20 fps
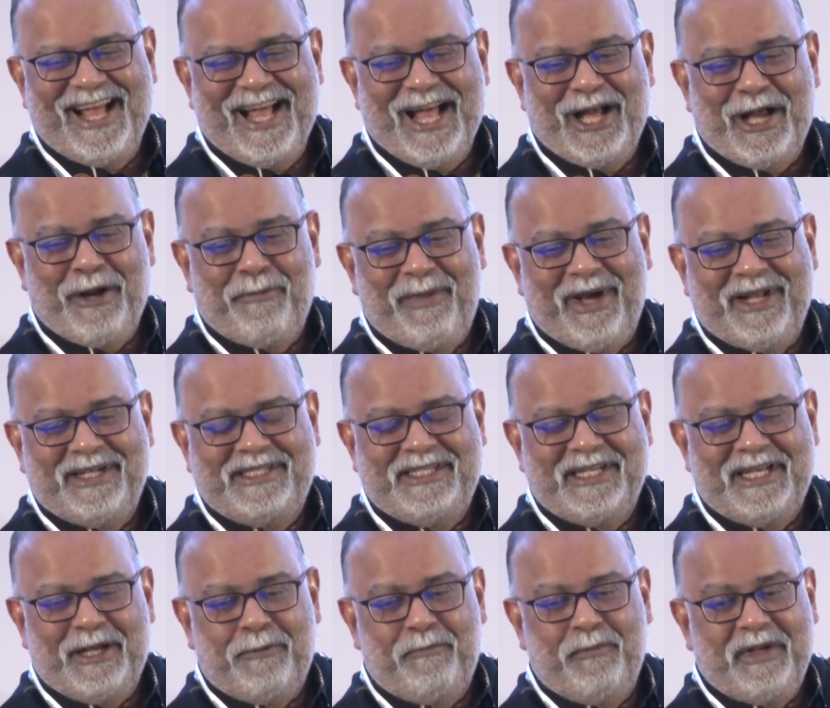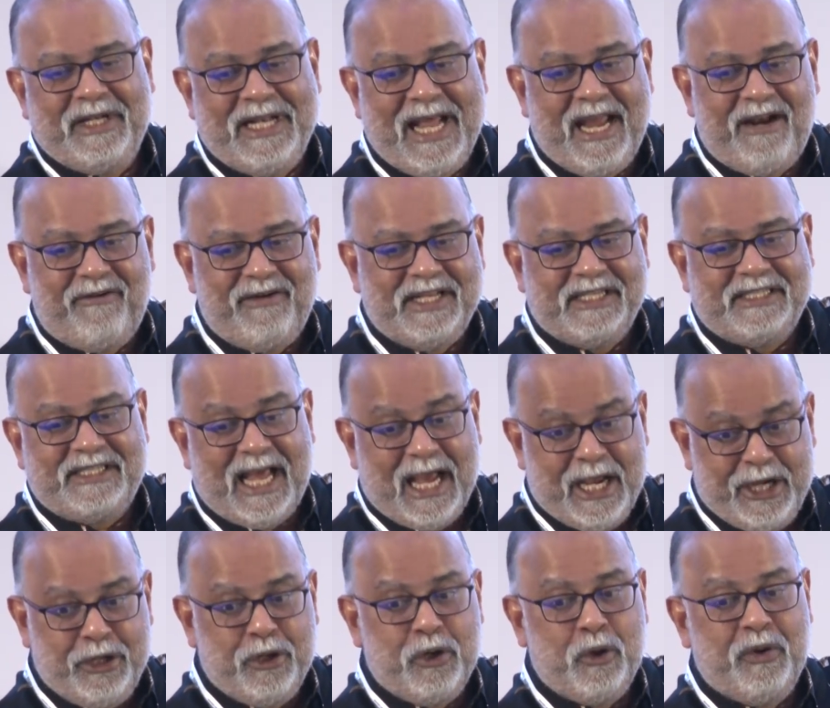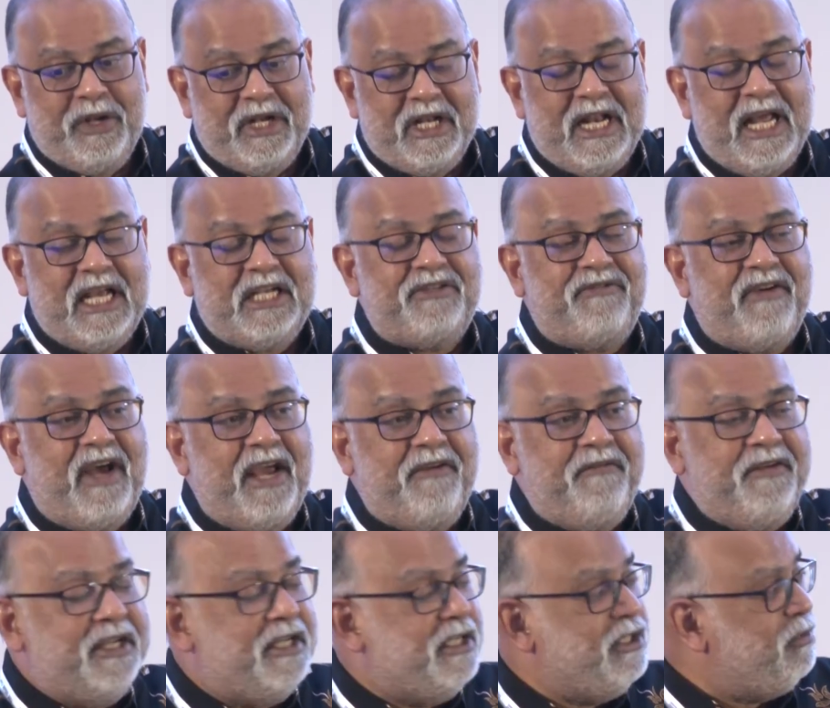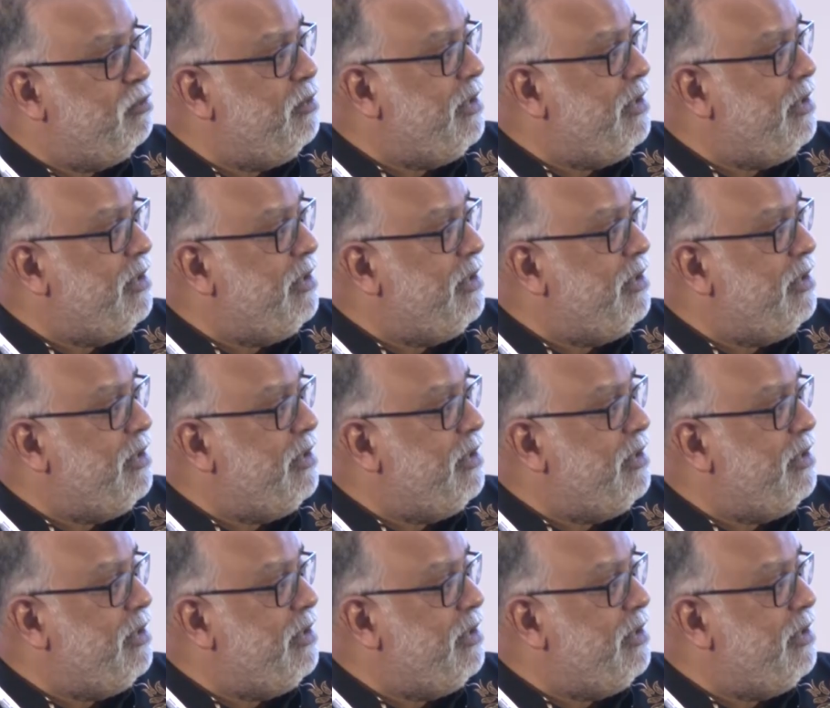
But there is, I know in the next 5 years,